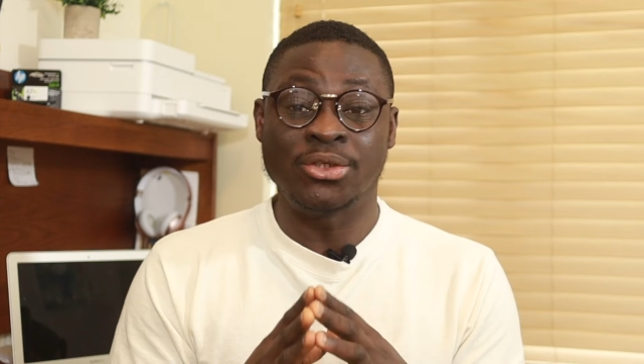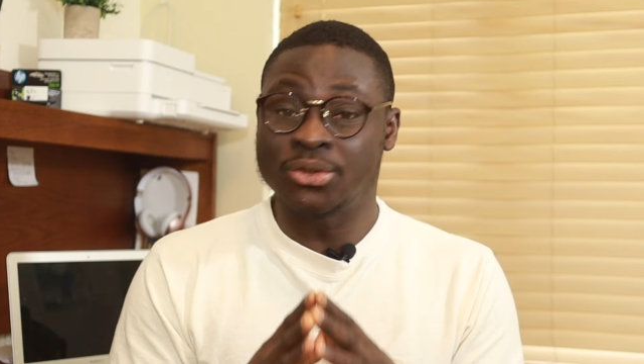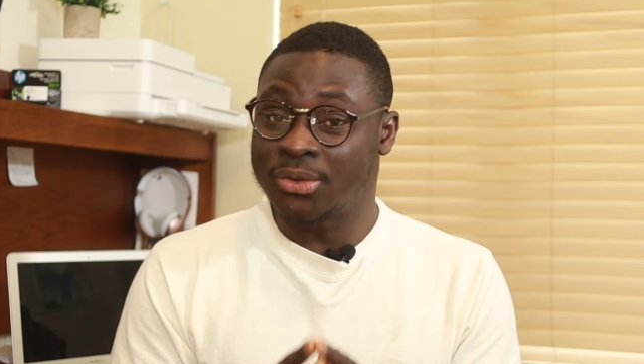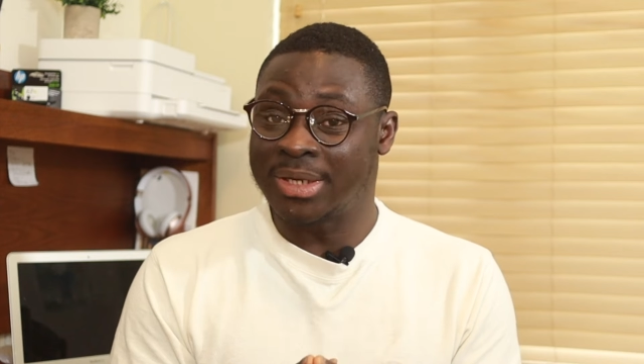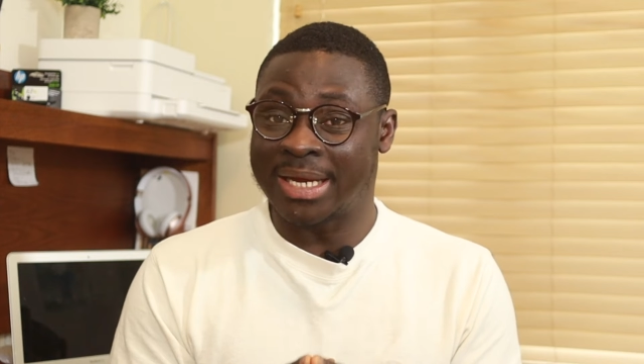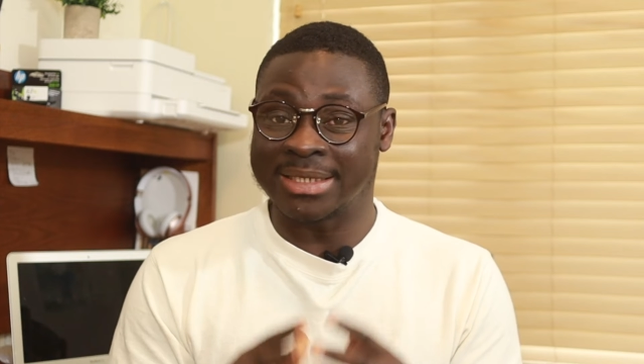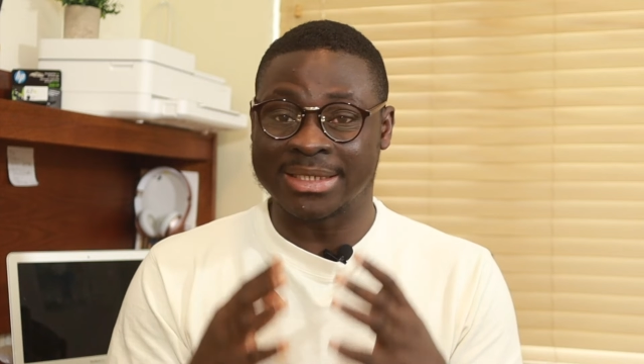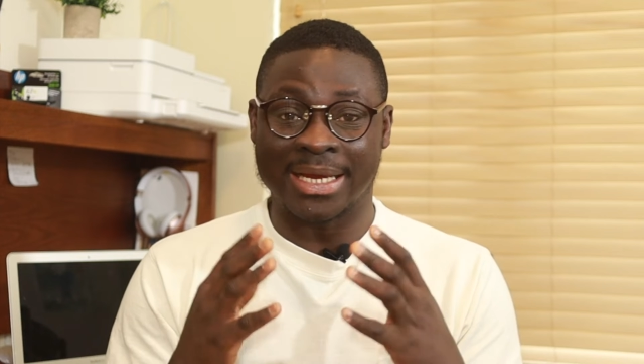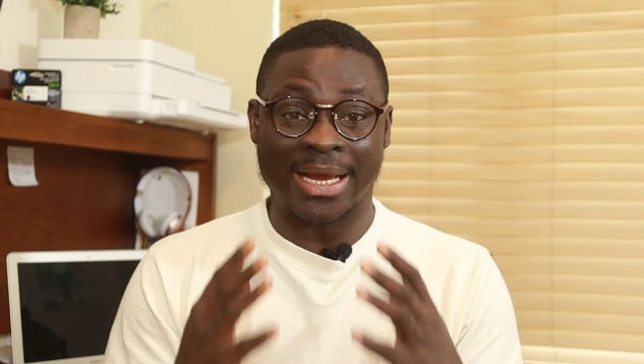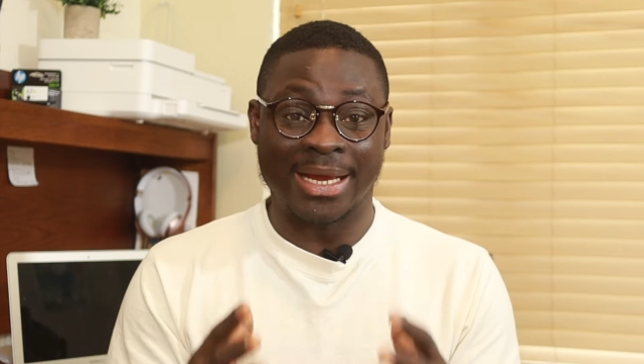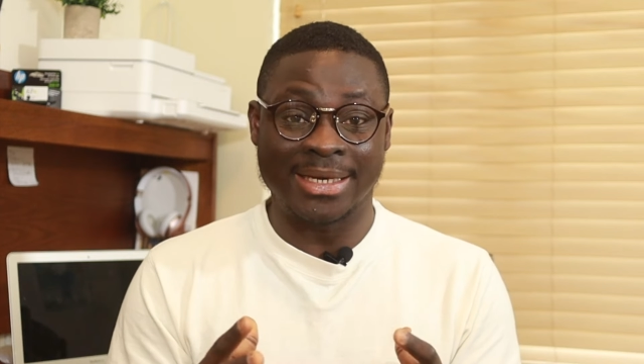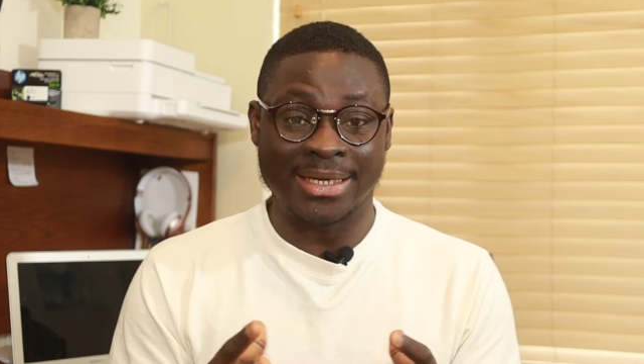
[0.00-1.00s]
so that
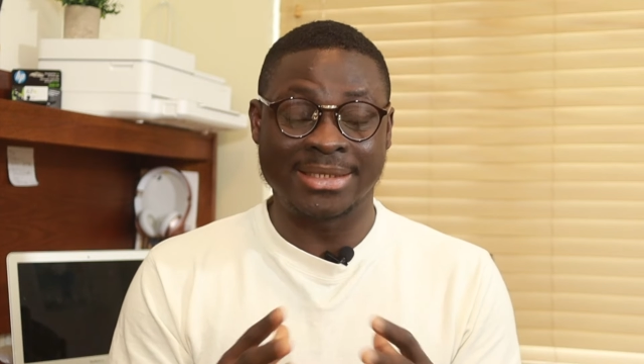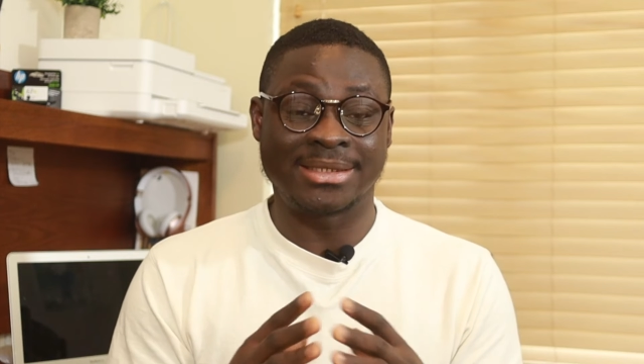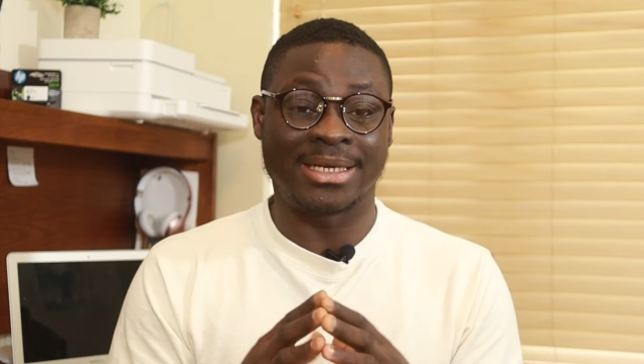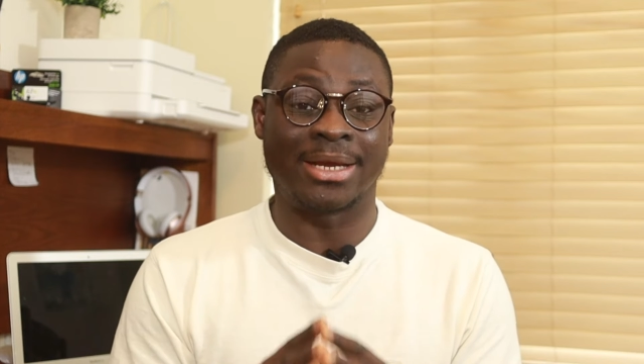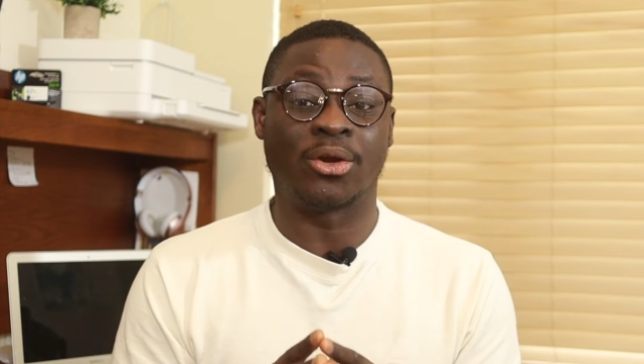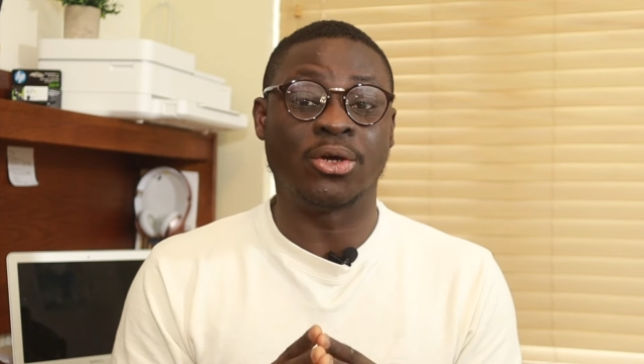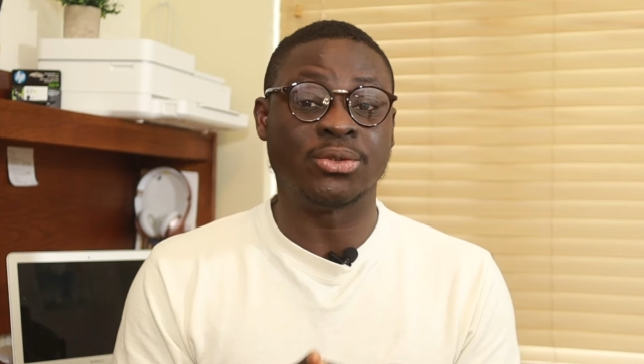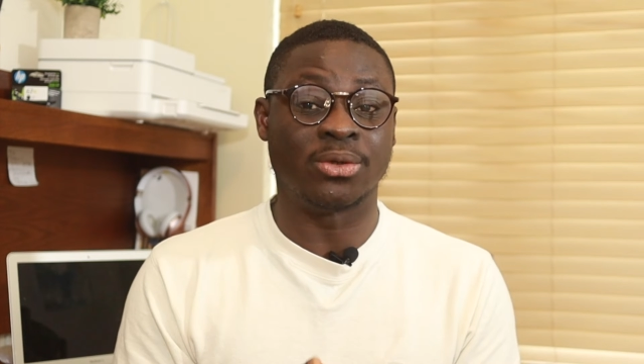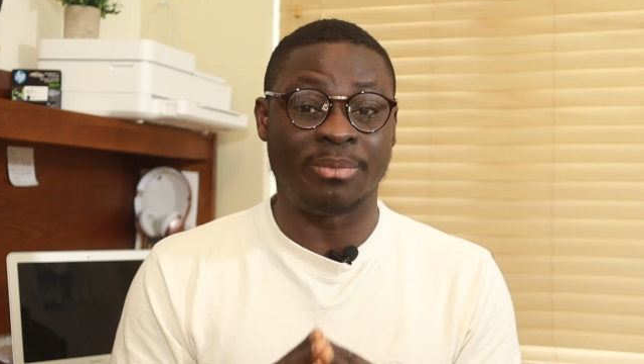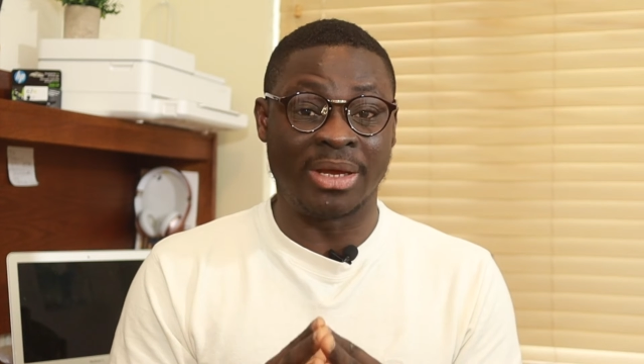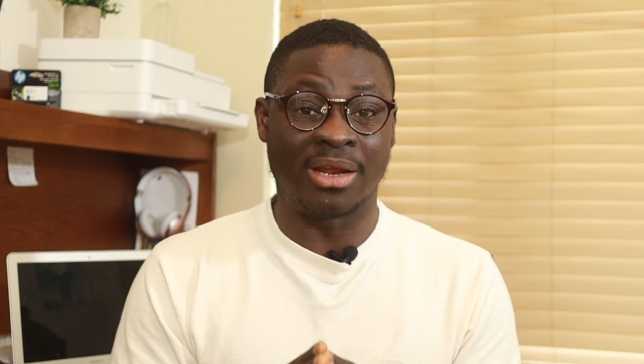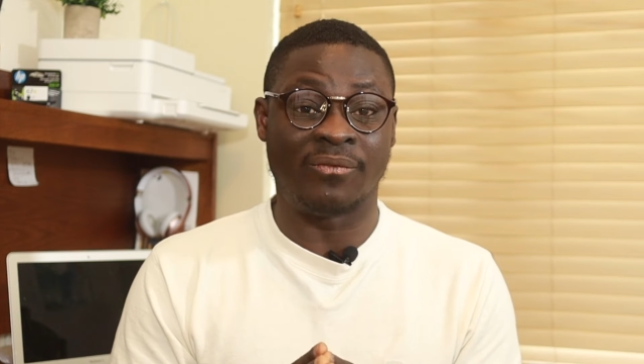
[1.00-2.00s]
others can
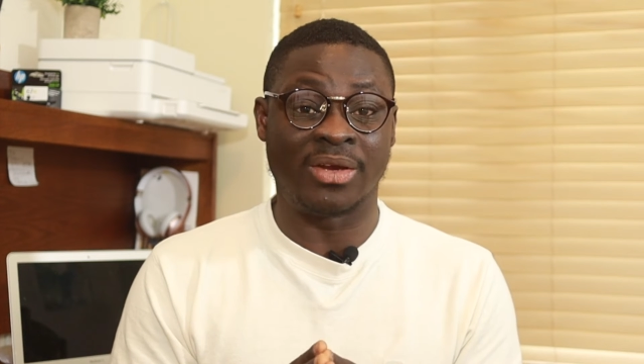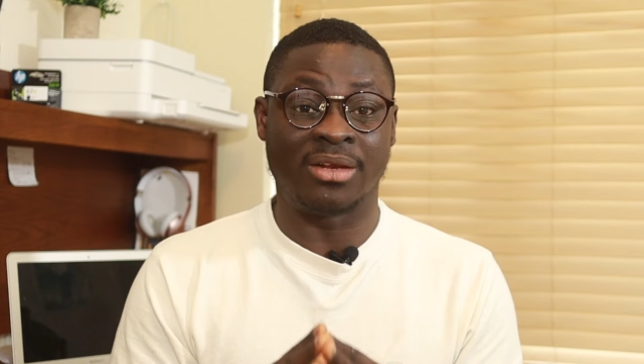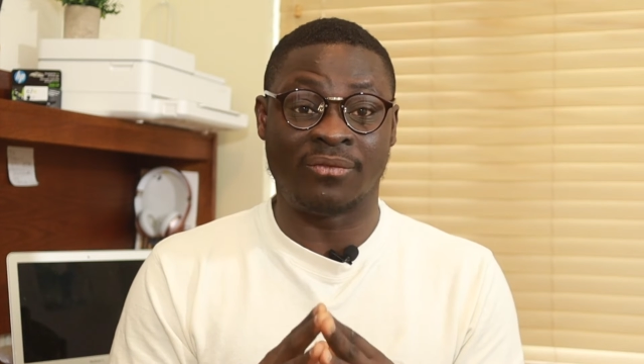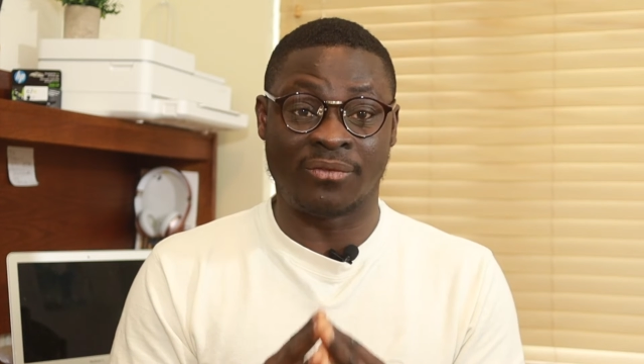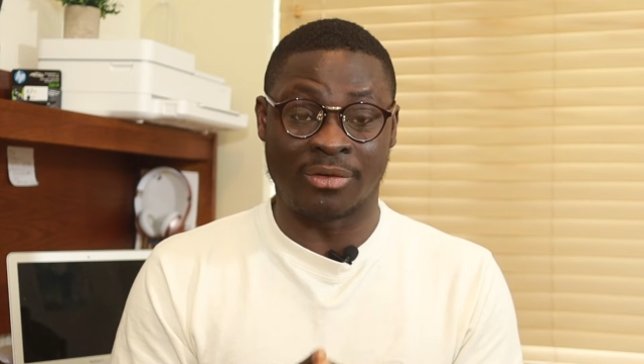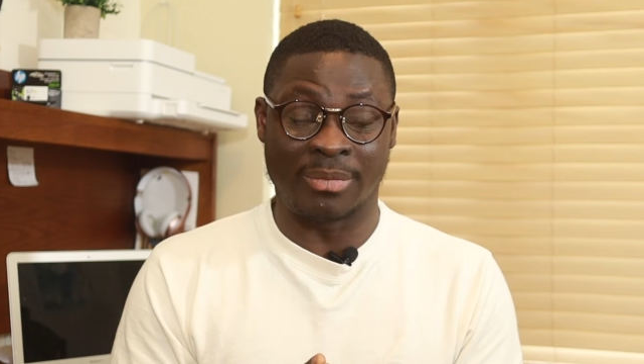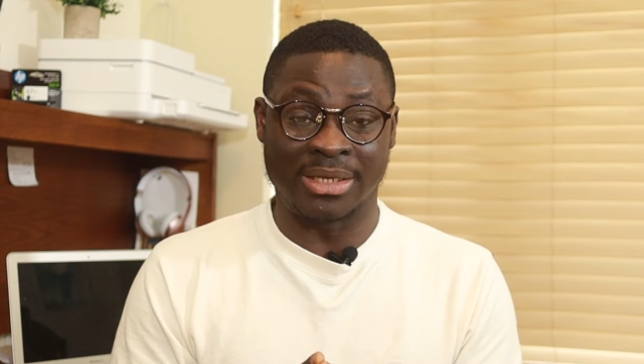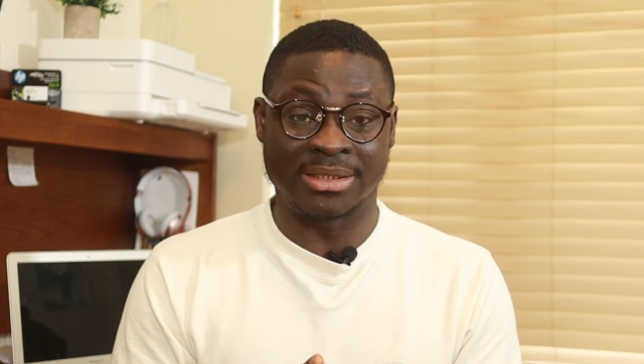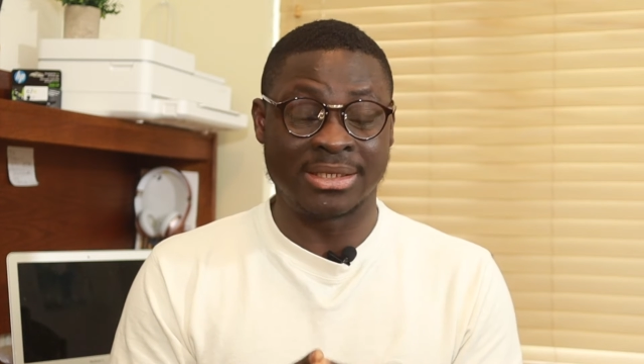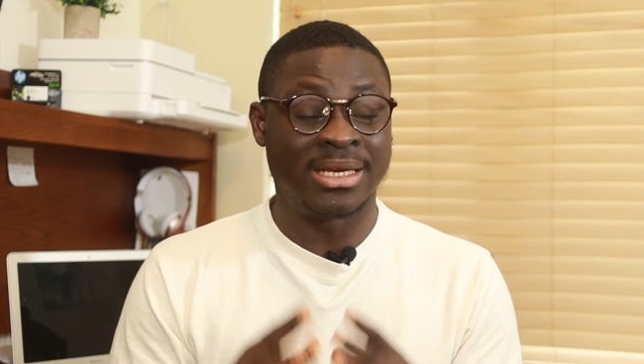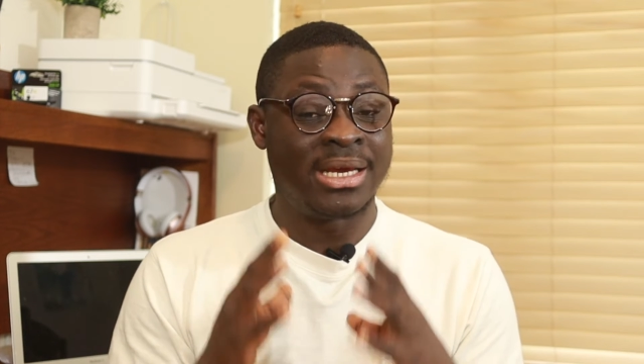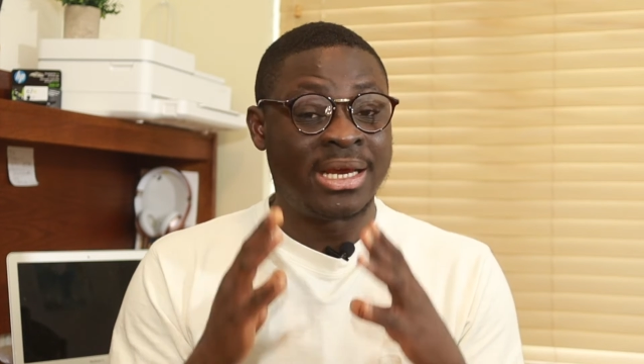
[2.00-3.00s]
also benefit from it.